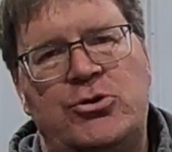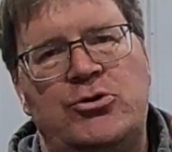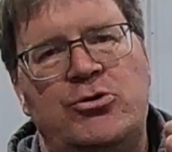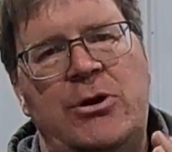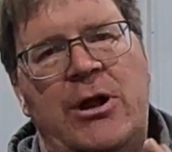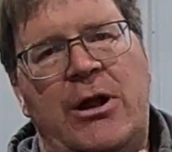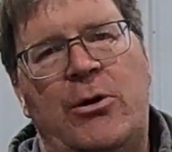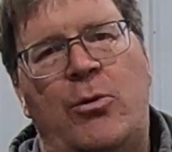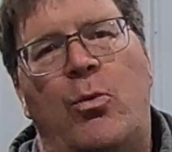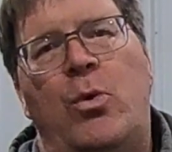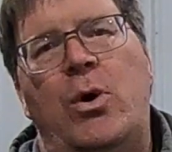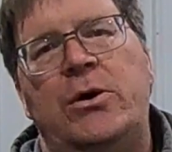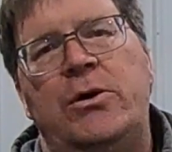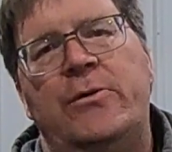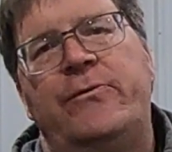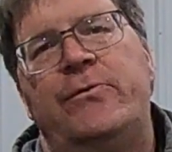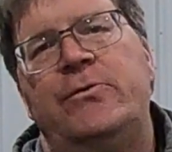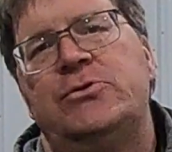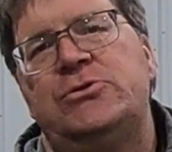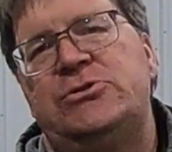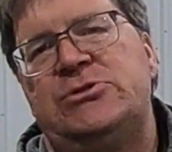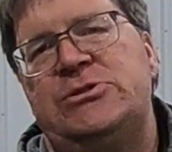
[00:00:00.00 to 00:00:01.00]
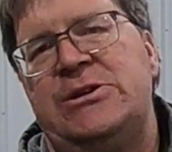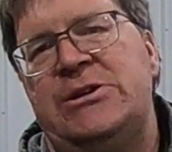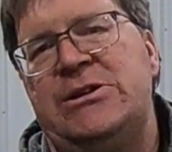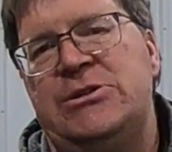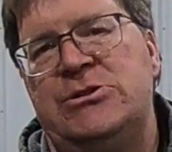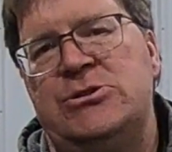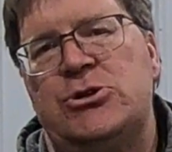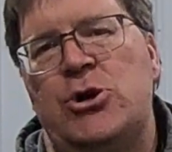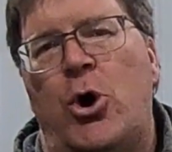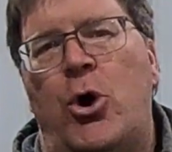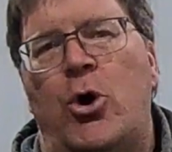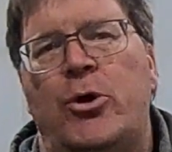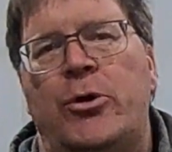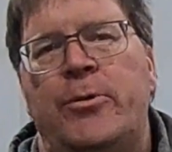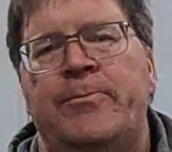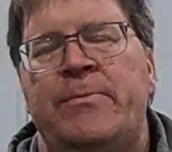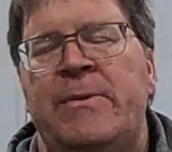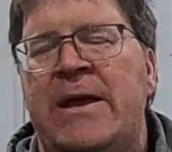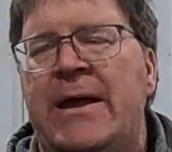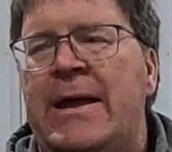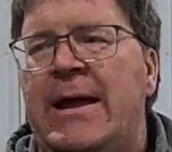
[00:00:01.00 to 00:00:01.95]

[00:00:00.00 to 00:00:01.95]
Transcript: create a wonderful seed zone,